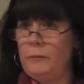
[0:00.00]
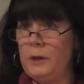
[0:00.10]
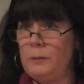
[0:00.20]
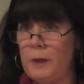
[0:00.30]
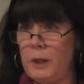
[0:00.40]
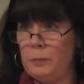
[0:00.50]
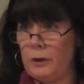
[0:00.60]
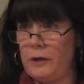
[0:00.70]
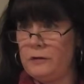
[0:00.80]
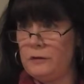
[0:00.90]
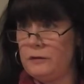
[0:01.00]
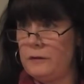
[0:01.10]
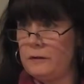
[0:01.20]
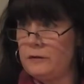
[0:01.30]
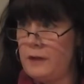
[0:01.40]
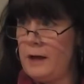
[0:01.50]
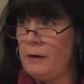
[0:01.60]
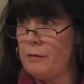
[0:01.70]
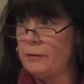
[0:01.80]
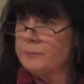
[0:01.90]
In many places in the
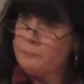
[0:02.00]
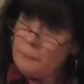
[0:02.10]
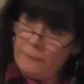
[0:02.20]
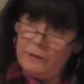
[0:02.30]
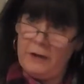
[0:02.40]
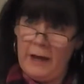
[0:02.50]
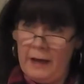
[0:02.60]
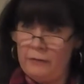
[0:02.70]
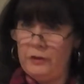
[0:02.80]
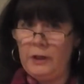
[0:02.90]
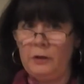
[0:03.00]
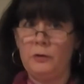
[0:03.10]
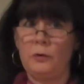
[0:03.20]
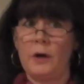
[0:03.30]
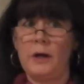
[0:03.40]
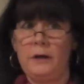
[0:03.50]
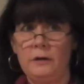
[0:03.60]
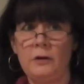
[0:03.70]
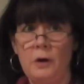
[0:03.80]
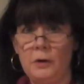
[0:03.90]
South, to have an
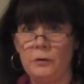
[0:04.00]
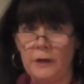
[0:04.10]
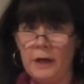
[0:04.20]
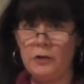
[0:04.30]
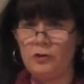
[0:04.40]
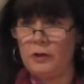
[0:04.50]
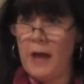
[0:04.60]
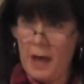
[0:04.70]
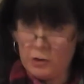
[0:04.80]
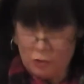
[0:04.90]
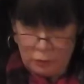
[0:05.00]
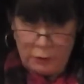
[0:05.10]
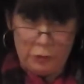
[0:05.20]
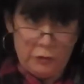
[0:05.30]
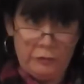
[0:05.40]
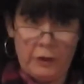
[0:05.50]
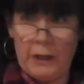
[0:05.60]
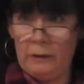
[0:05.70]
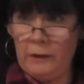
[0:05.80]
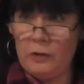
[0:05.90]
integrated congregation actually was in
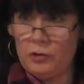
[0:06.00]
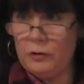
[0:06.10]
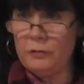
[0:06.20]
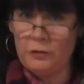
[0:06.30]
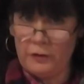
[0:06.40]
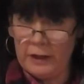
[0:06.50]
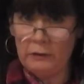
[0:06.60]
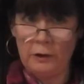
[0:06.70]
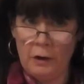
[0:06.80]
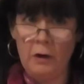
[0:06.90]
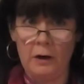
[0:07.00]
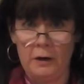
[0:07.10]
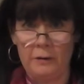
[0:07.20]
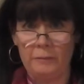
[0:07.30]
violation of state law.